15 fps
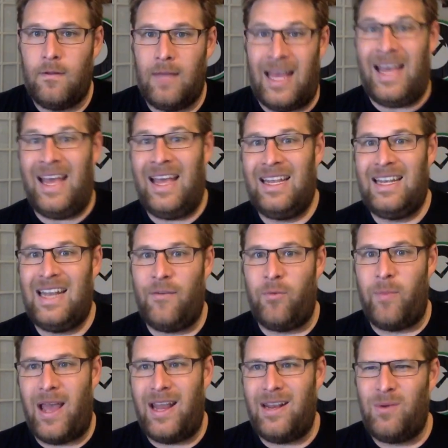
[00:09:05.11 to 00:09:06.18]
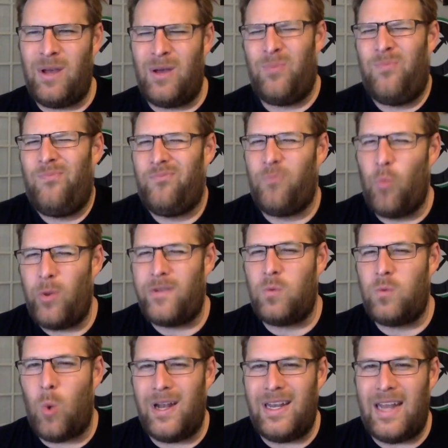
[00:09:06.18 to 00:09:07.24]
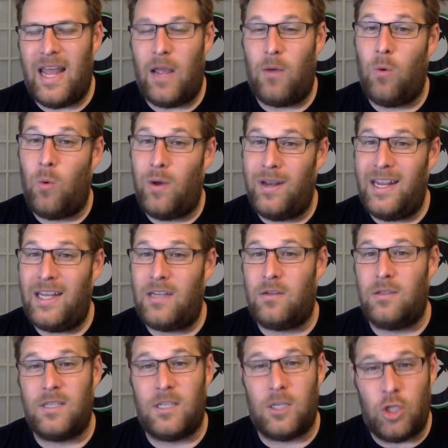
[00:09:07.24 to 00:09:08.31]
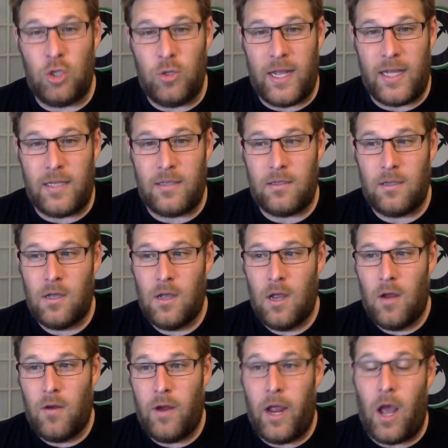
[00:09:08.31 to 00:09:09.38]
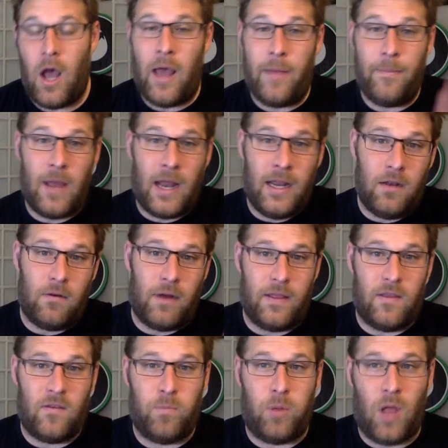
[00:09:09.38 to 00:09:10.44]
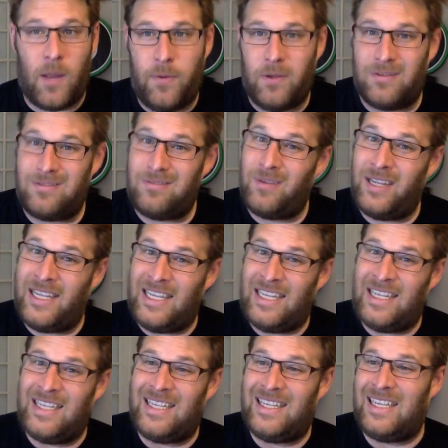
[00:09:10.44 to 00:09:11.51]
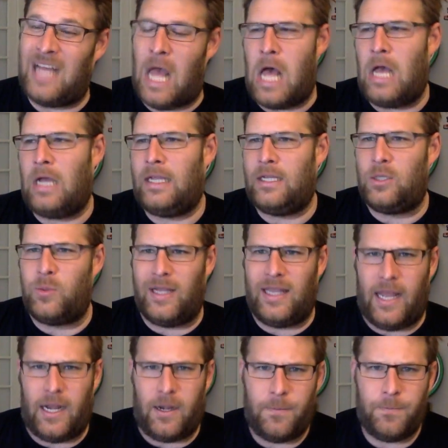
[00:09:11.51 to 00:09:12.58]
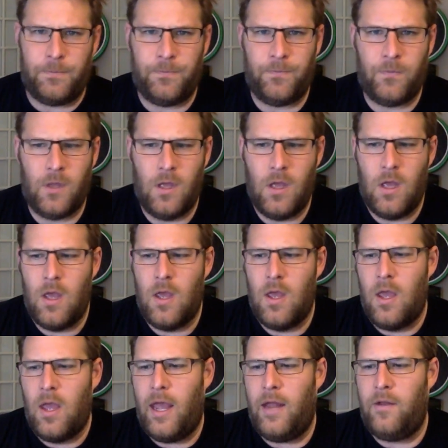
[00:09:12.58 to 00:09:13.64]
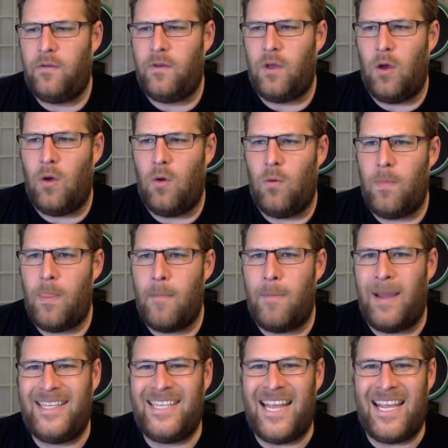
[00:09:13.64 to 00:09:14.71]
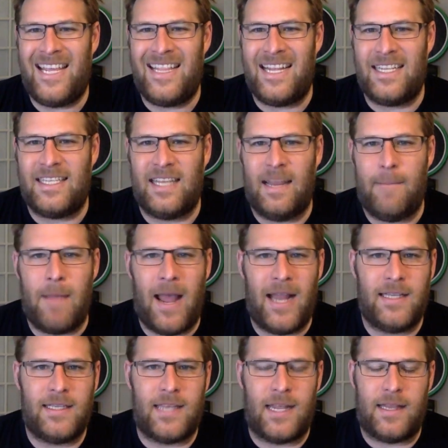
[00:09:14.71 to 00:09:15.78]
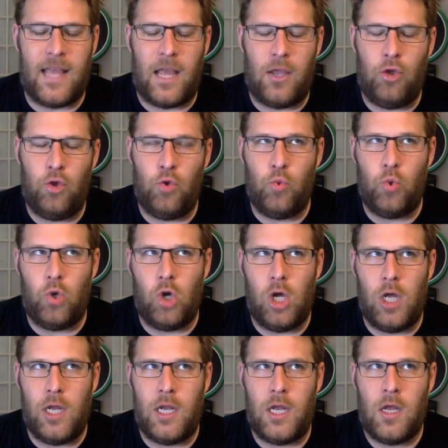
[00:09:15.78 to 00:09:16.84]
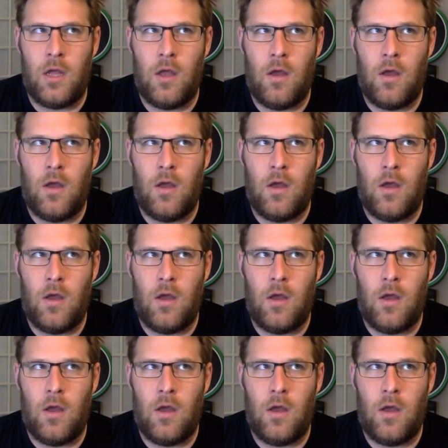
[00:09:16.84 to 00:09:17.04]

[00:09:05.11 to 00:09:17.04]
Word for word: Never mind. Well, what's one day? Well, one day turns into 2 days. Right? I need to write this blog post. I'll get to it later. And so by taking that same mindset that you would